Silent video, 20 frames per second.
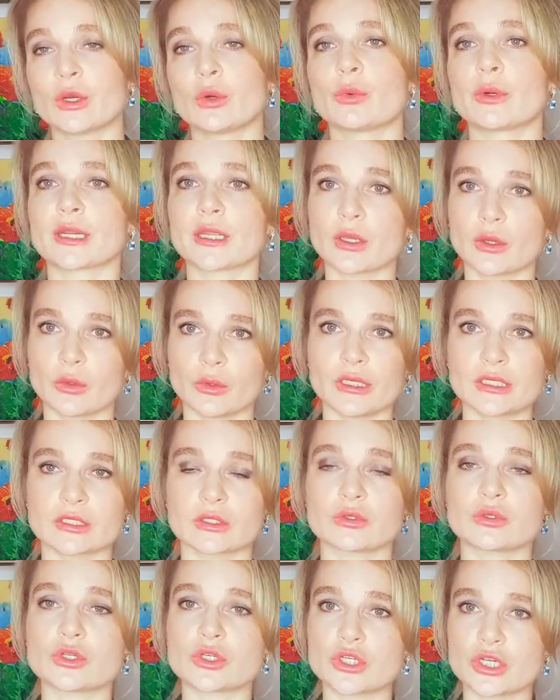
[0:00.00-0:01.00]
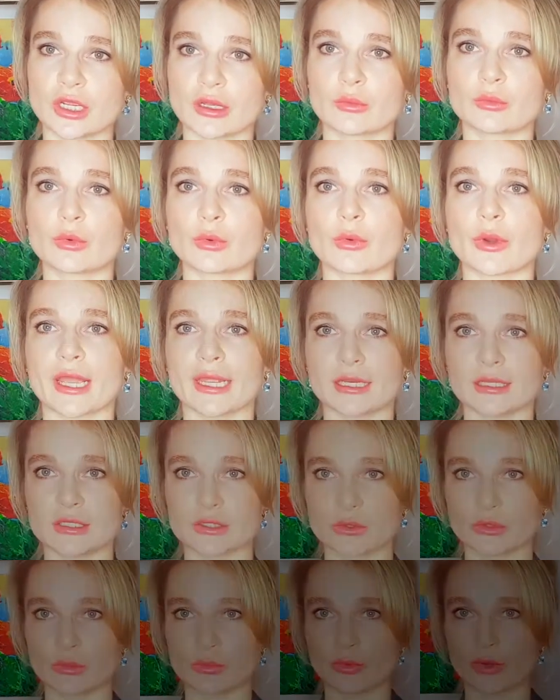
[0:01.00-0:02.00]
we're going to jump right
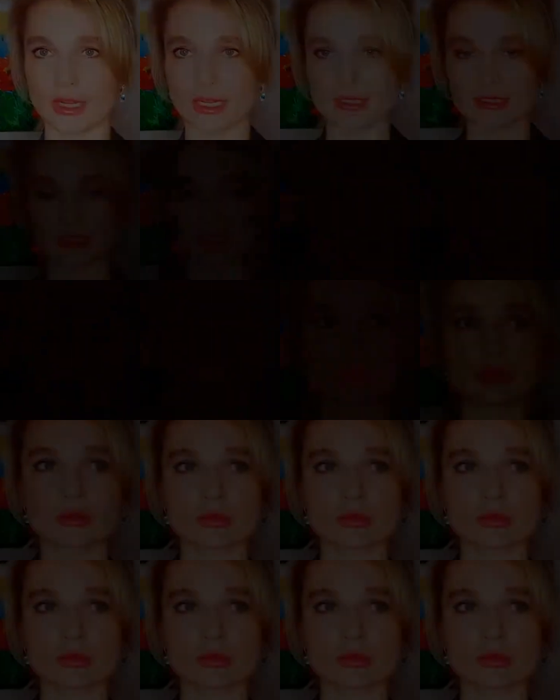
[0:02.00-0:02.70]
into the practice.